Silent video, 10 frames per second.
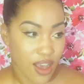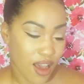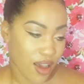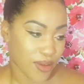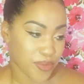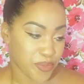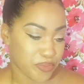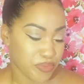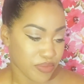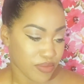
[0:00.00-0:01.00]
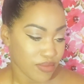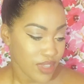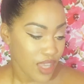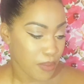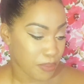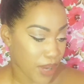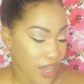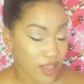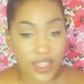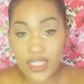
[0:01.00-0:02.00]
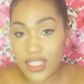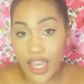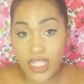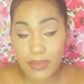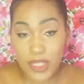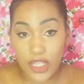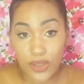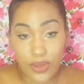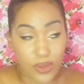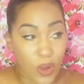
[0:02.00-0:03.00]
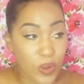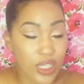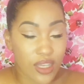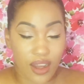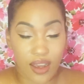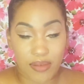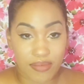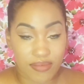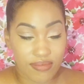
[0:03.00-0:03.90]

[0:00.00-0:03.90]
But this is a heads up to you. Go look it up.